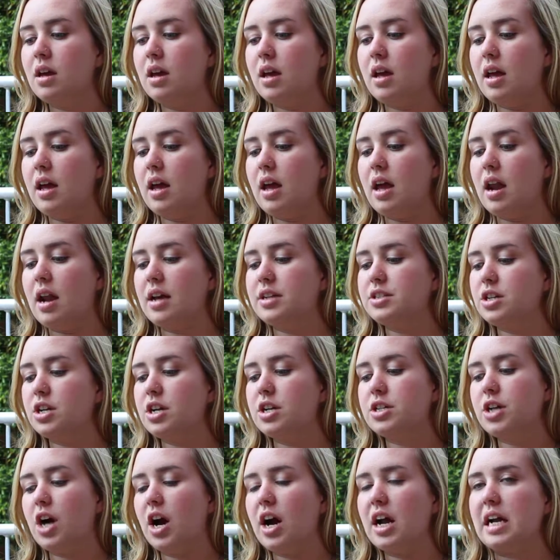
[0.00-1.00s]
and I
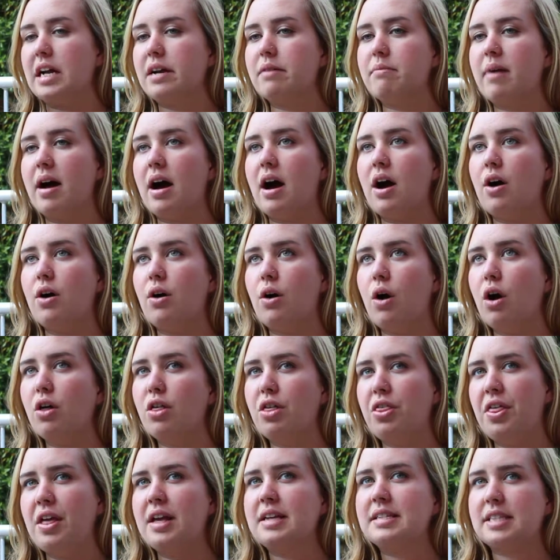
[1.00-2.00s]
started talking about all
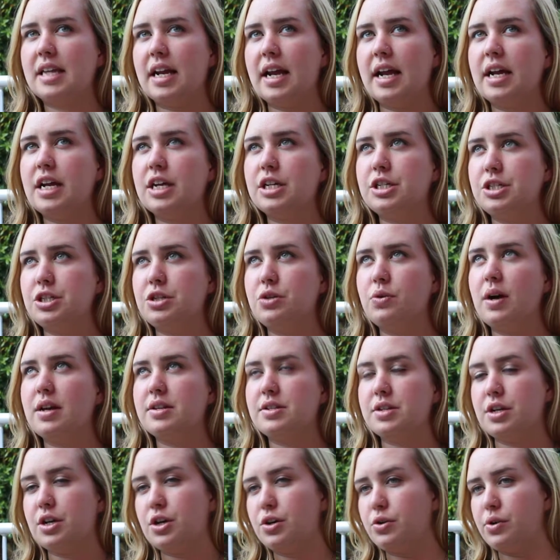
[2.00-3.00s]
the things that I could do
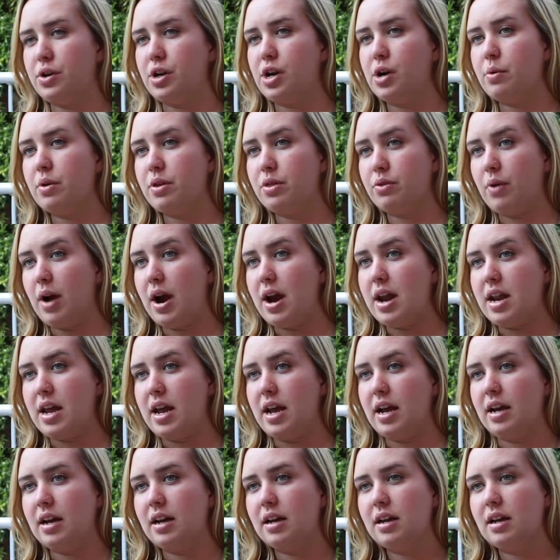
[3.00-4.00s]
as a career with
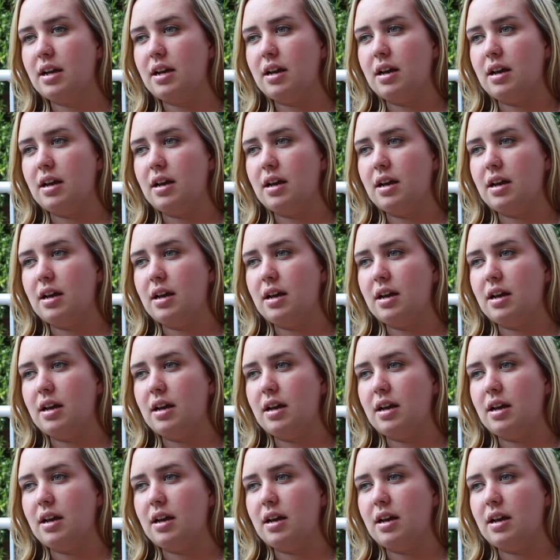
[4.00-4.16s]
writing.